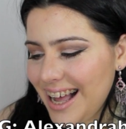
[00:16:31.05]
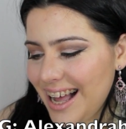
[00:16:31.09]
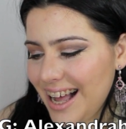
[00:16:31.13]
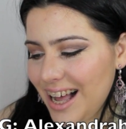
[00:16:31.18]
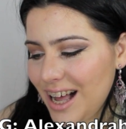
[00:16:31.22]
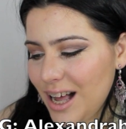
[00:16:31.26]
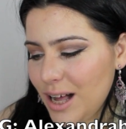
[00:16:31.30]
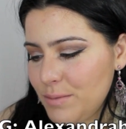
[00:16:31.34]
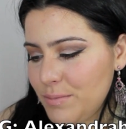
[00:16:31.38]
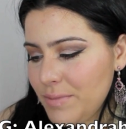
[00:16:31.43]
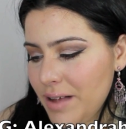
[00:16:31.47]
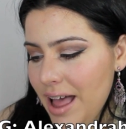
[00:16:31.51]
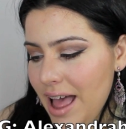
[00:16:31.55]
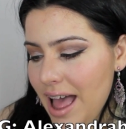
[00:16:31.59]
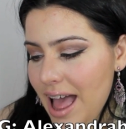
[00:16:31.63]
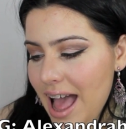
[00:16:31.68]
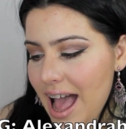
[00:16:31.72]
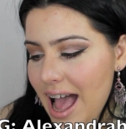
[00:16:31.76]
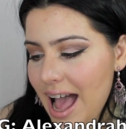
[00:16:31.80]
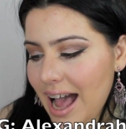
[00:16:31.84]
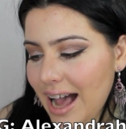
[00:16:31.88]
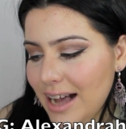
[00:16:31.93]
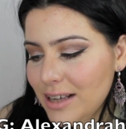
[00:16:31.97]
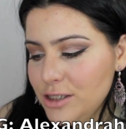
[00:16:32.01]

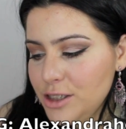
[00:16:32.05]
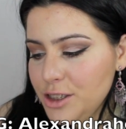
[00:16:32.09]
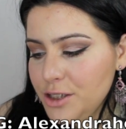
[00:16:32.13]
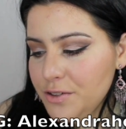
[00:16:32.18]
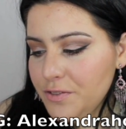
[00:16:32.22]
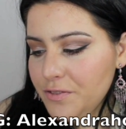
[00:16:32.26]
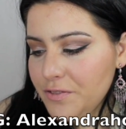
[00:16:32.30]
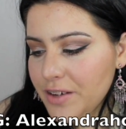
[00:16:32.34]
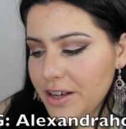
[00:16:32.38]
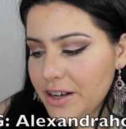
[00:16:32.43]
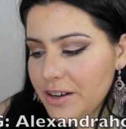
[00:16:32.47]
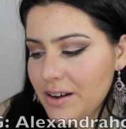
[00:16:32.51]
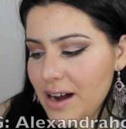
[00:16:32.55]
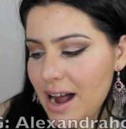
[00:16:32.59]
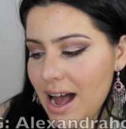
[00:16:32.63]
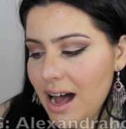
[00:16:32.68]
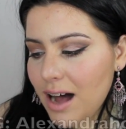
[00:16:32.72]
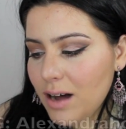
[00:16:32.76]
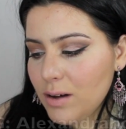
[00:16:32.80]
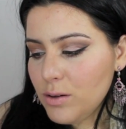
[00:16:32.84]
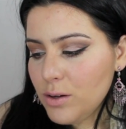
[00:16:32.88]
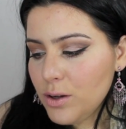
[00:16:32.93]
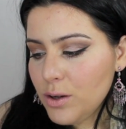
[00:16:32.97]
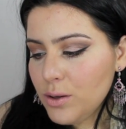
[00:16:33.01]
How do you figure
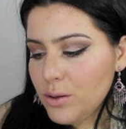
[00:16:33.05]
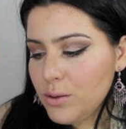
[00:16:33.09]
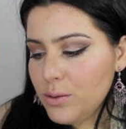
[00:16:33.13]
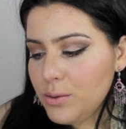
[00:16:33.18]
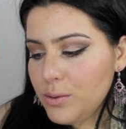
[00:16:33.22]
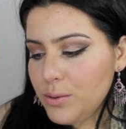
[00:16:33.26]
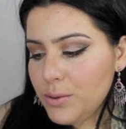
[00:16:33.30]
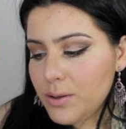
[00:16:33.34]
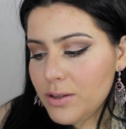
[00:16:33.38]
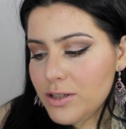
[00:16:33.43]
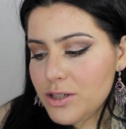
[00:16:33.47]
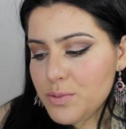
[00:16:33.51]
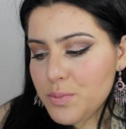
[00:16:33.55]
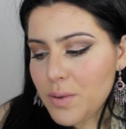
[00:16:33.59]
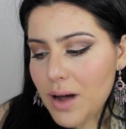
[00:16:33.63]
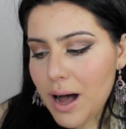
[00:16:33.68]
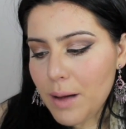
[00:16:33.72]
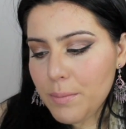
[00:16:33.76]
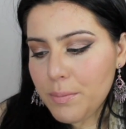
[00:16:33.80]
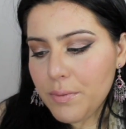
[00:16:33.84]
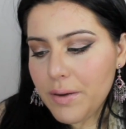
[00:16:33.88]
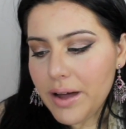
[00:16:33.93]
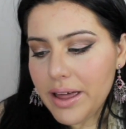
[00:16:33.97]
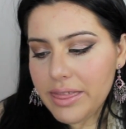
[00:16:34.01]
out who to
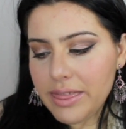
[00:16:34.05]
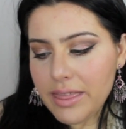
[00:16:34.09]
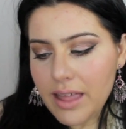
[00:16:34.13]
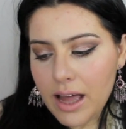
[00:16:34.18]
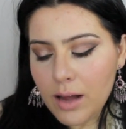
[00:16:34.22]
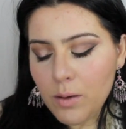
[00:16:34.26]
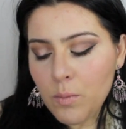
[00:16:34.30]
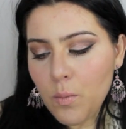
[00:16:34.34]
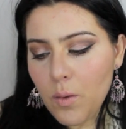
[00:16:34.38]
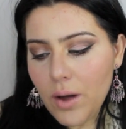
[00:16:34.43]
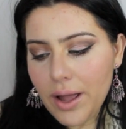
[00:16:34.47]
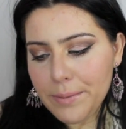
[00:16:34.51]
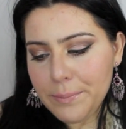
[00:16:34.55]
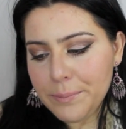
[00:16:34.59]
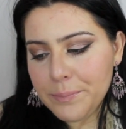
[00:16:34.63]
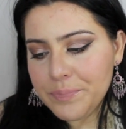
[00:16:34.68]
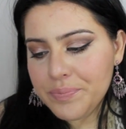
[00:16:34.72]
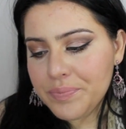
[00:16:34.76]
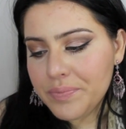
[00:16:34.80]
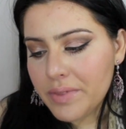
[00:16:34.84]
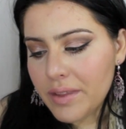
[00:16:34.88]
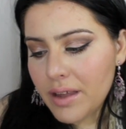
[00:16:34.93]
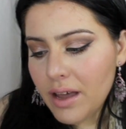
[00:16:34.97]
swap with and when?